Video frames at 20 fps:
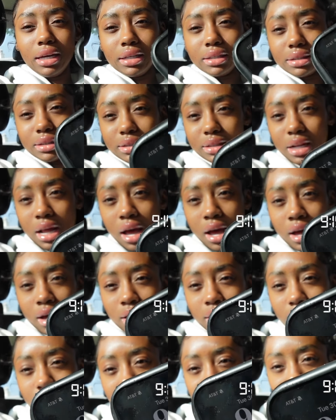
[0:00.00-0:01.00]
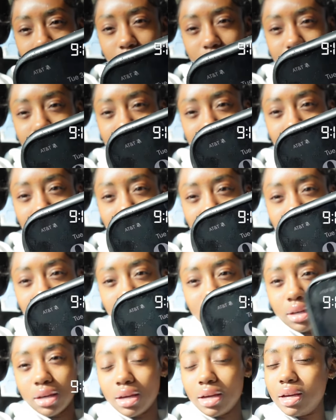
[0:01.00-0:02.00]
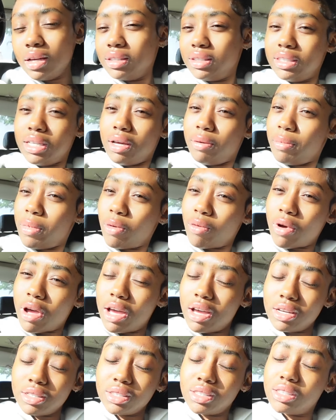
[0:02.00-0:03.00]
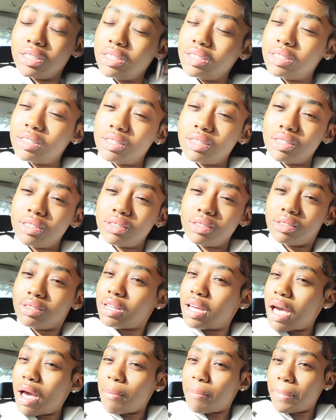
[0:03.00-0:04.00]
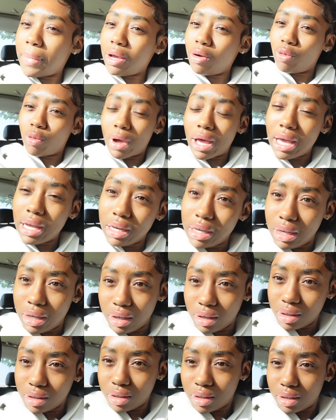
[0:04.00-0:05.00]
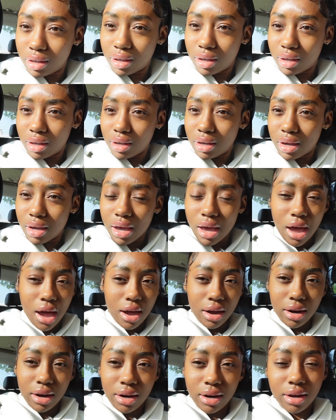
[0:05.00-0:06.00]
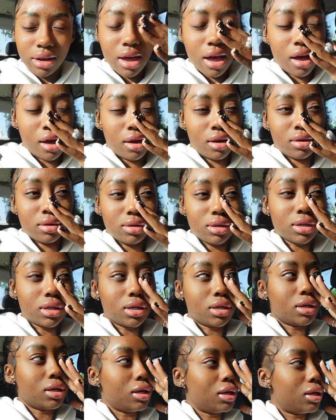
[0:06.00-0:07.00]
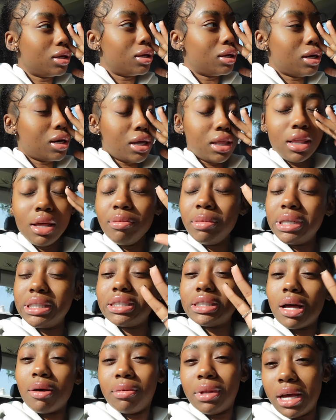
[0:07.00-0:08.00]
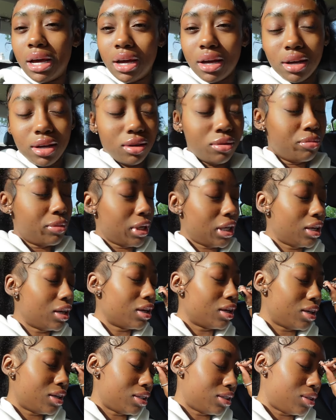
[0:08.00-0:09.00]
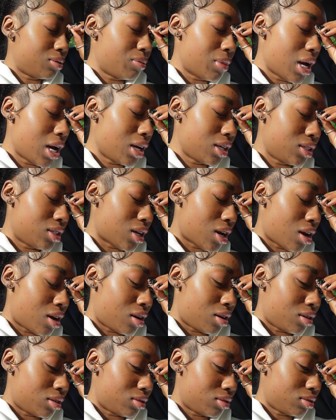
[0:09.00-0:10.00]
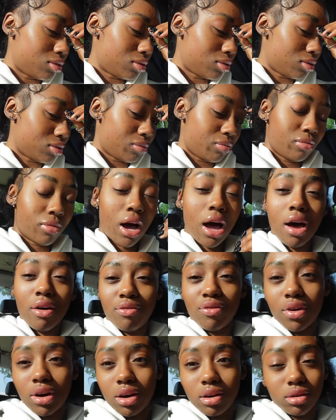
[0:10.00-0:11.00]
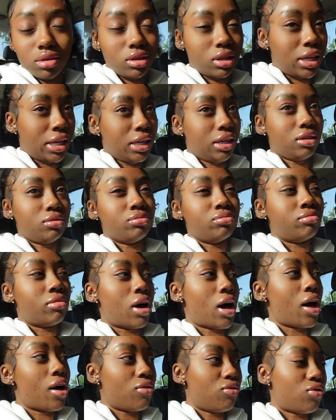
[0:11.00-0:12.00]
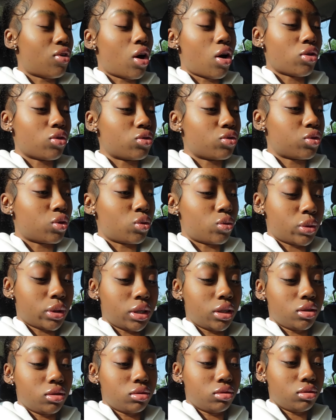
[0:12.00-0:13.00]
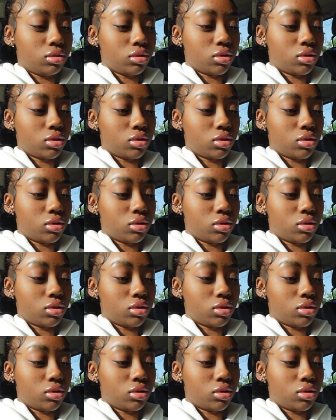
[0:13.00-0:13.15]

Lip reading: is 9:19, and tell me why she's got me waiting out here, y'all. Let me stop lying, because mind y'all, my fault, like my fault for real.